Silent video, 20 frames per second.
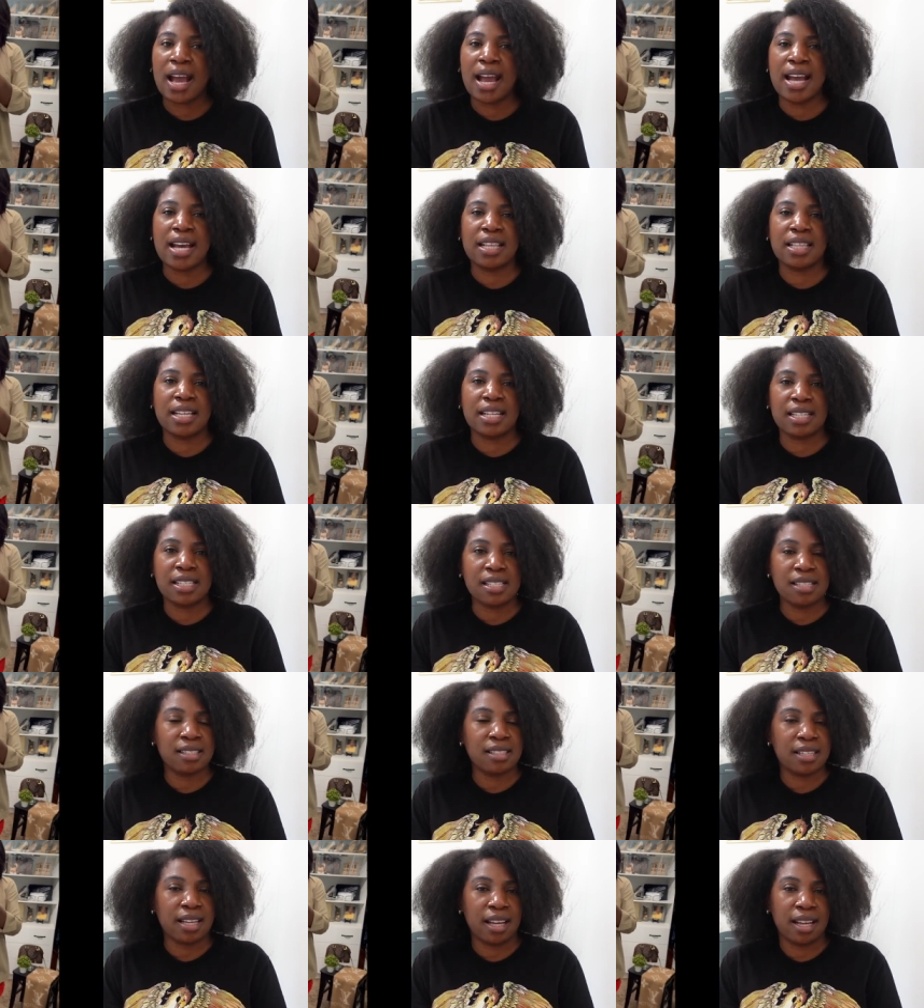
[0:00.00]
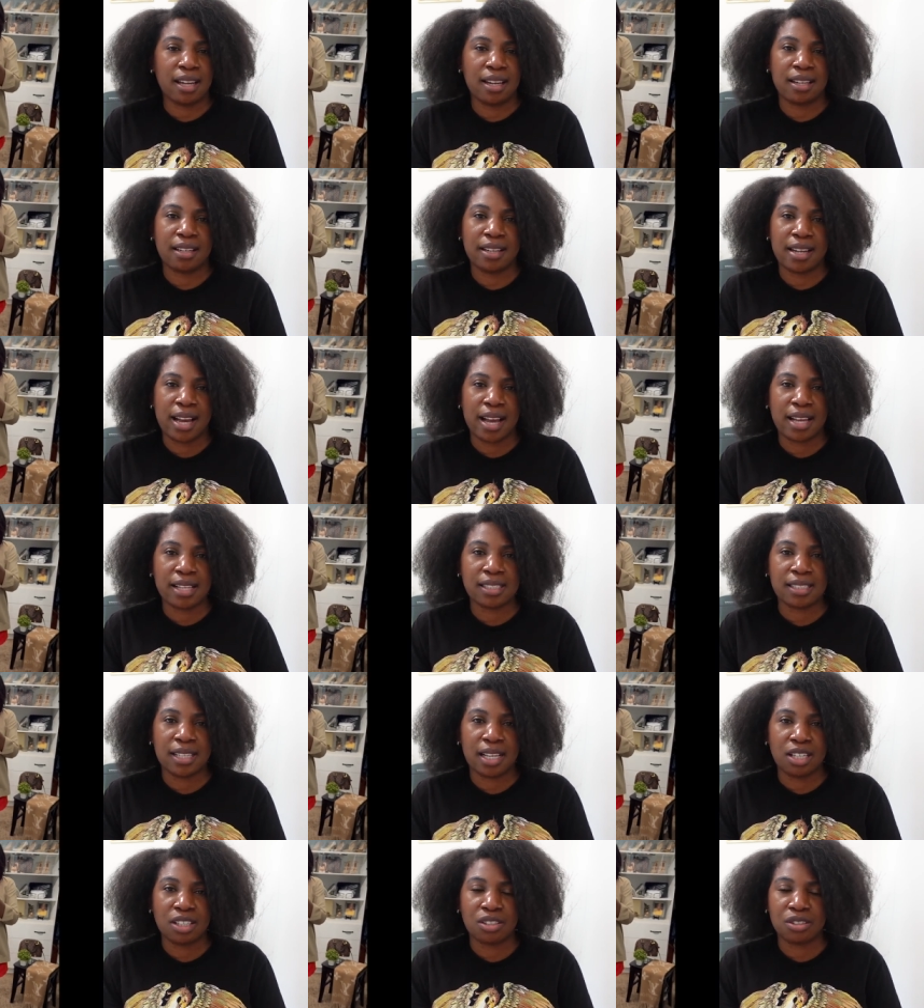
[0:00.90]
and then these tan dad
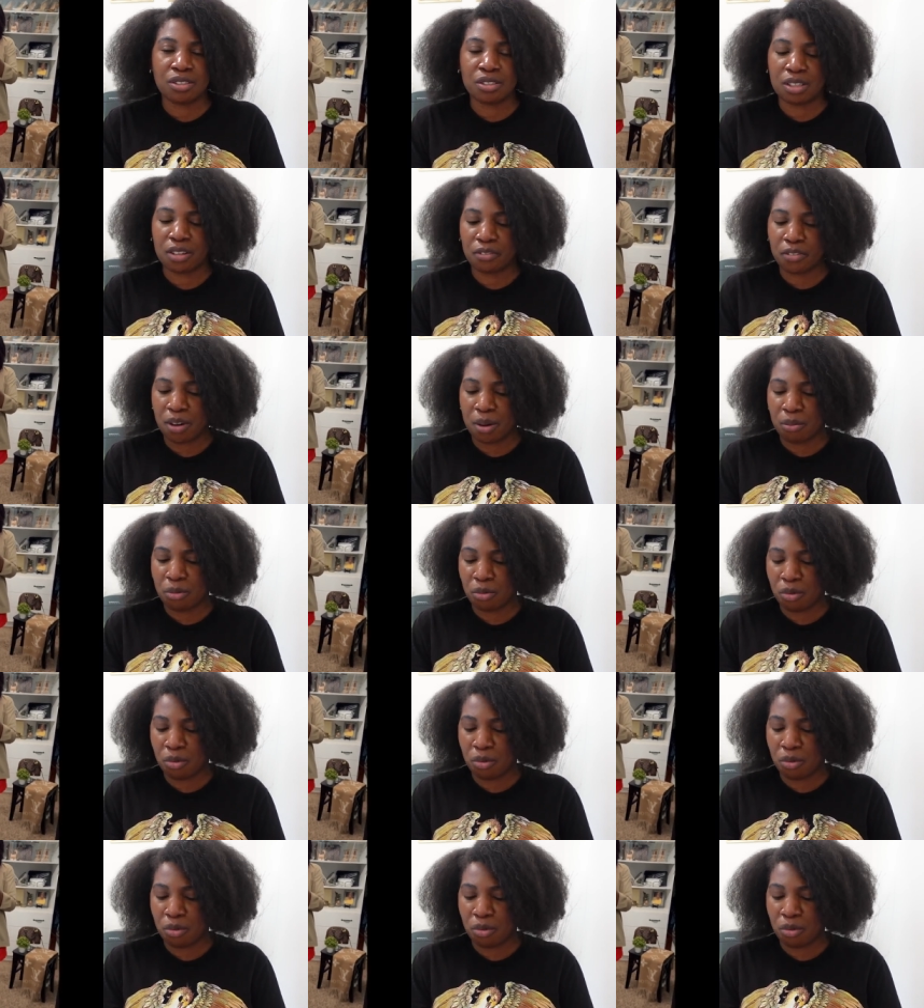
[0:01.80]
sandals from